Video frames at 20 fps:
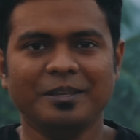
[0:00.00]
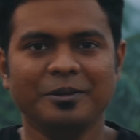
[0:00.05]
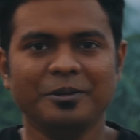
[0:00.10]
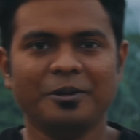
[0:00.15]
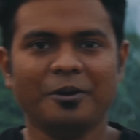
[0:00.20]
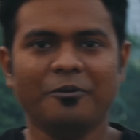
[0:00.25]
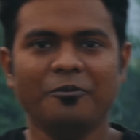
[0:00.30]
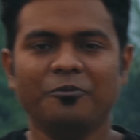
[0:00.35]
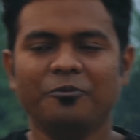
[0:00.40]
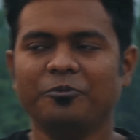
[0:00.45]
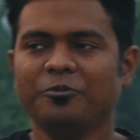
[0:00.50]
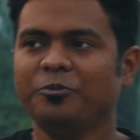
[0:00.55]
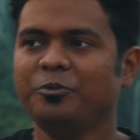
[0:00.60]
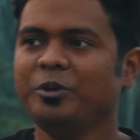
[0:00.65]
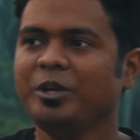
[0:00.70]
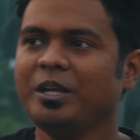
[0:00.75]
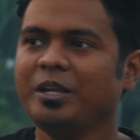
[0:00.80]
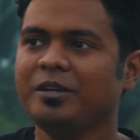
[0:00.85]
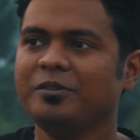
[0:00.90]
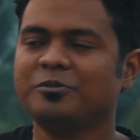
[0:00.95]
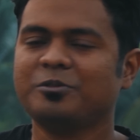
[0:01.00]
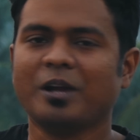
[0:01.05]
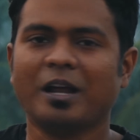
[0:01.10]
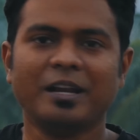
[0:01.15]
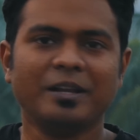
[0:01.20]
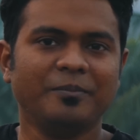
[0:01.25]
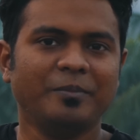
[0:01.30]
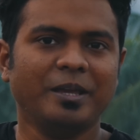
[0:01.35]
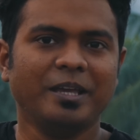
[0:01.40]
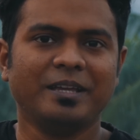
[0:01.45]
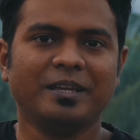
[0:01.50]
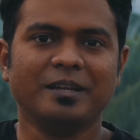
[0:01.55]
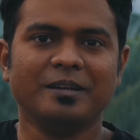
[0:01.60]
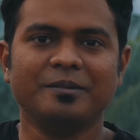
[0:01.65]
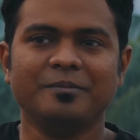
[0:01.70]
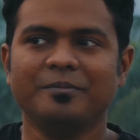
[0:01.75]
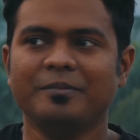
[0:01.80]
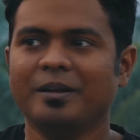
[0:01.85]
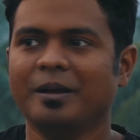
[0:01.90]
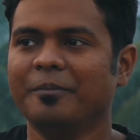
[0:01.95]
You know, we trying to make
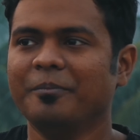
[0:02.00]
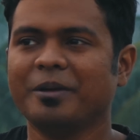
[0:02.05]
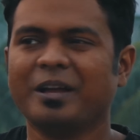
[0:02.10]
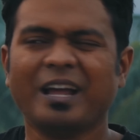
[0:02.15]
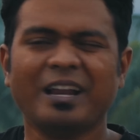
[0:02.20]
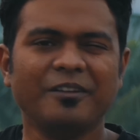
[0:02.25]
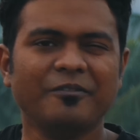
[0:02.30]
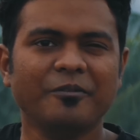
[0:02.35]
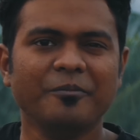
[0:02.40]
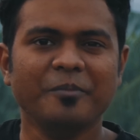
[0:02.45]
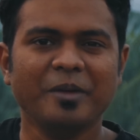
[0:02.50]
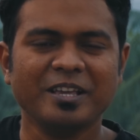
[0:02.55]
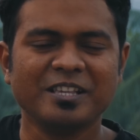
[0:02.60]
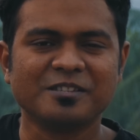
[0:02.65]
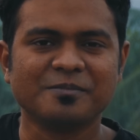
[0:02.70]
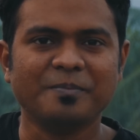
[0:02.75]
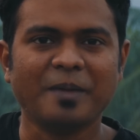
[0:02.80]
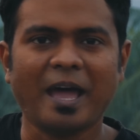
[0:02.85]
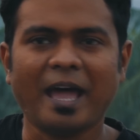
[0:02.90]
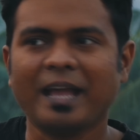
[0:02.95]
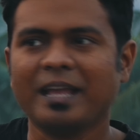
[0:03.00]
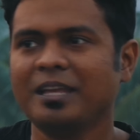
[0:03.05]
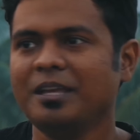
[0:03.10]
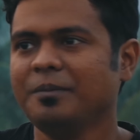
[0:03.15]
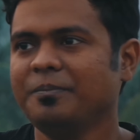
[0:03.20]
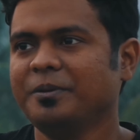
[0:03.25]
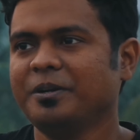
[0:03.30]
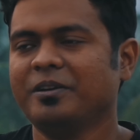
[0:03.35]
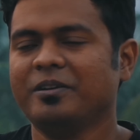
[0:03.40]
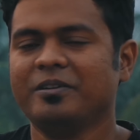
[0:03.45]
it kind of a mixed bag, keep it